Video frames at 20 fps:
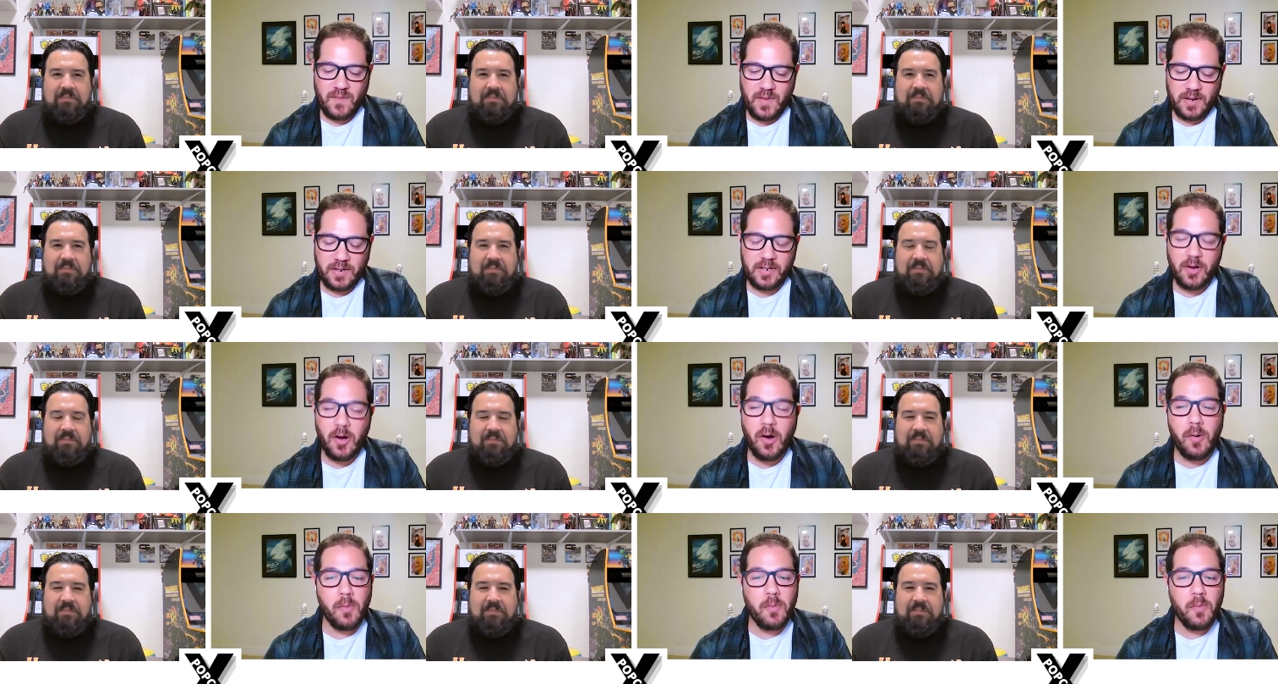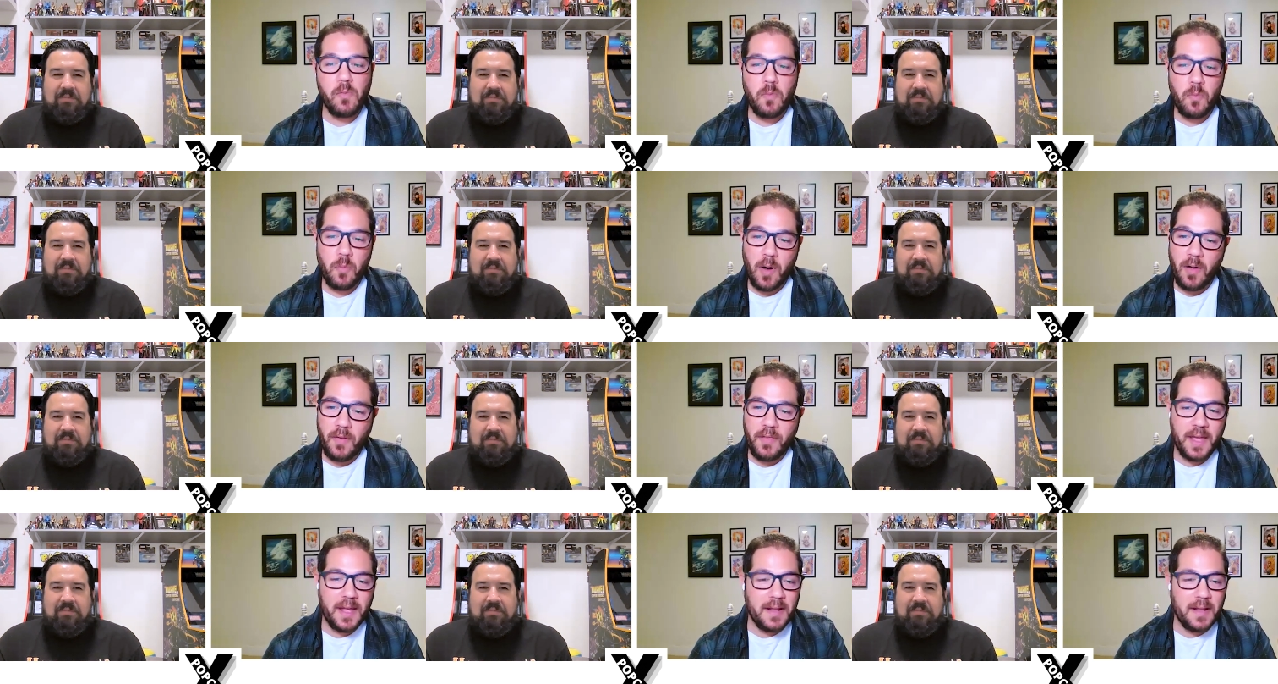Speaker 1: Very cool.
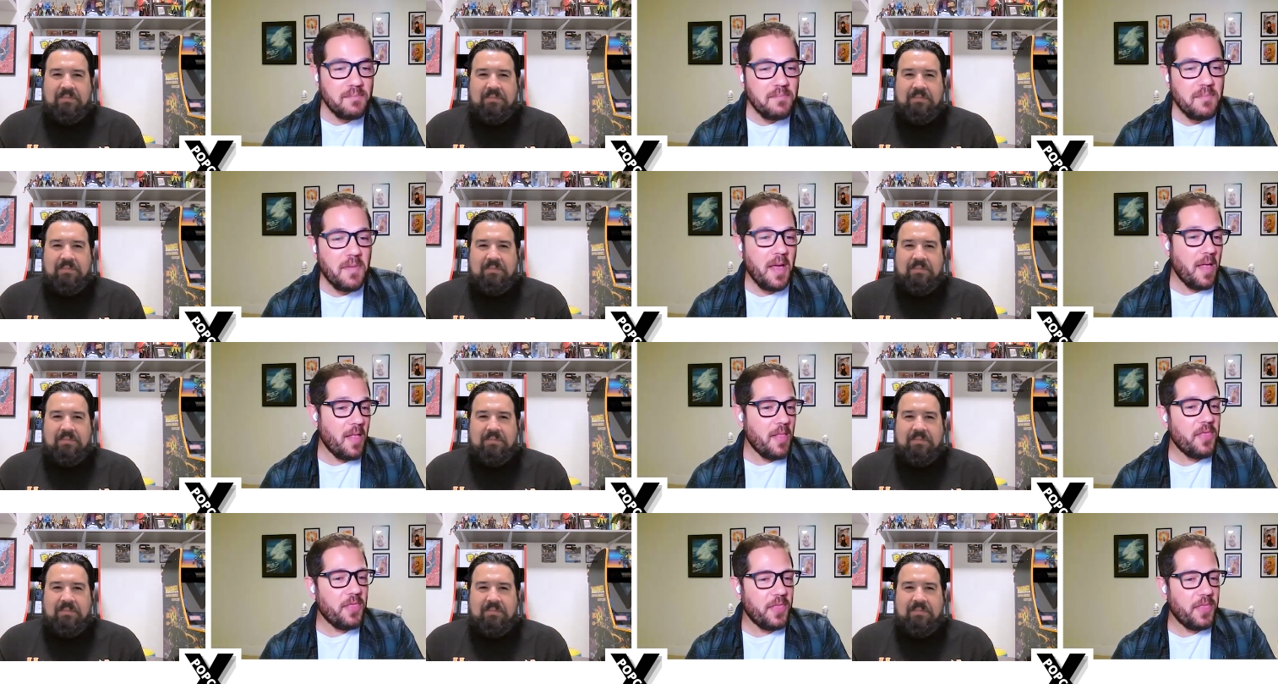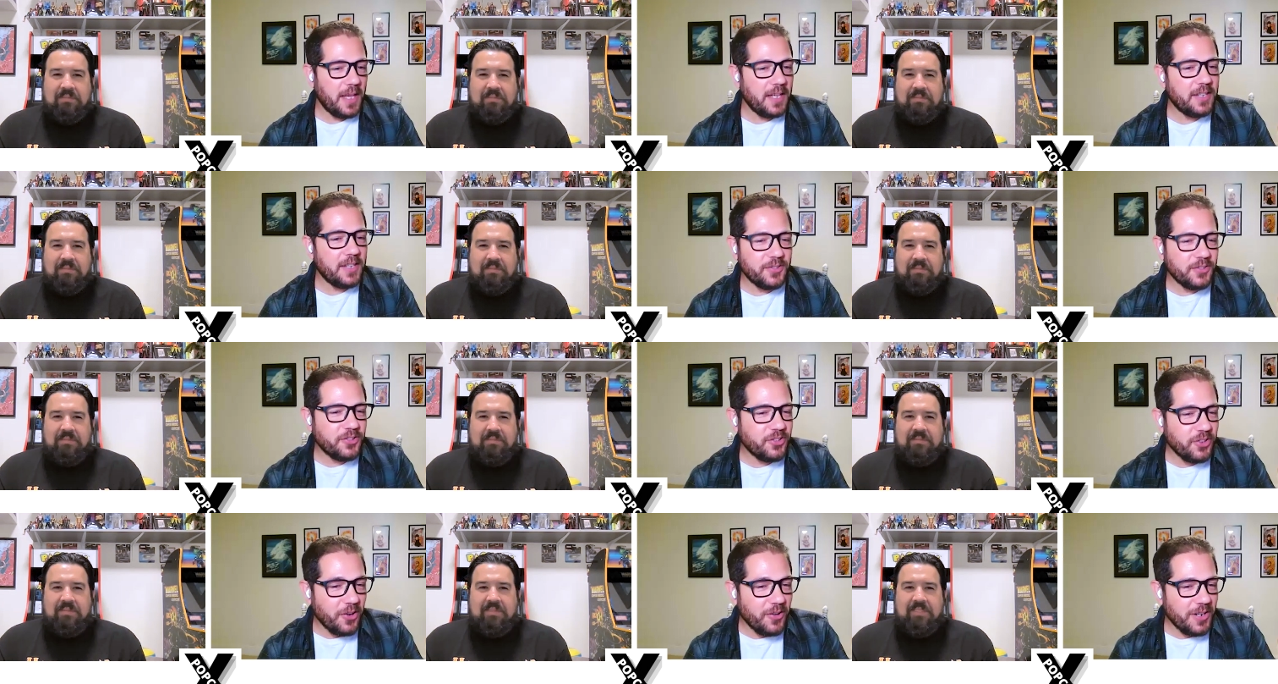Well then, thanks
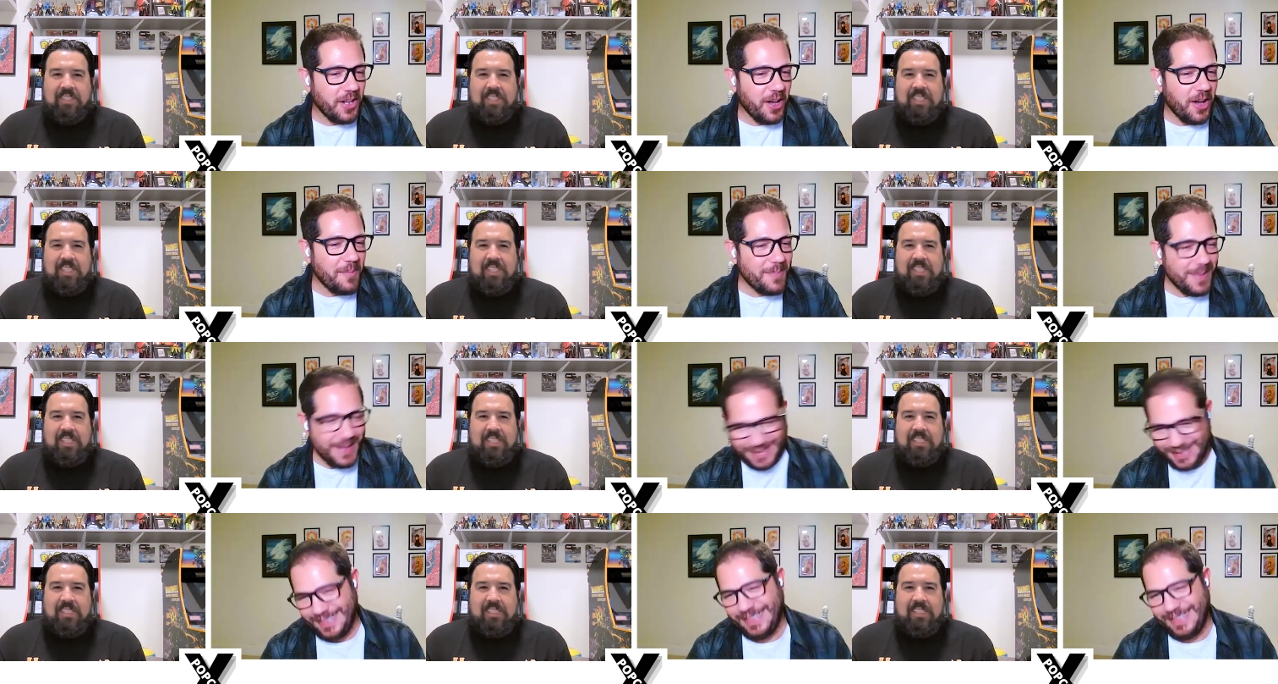for showing up.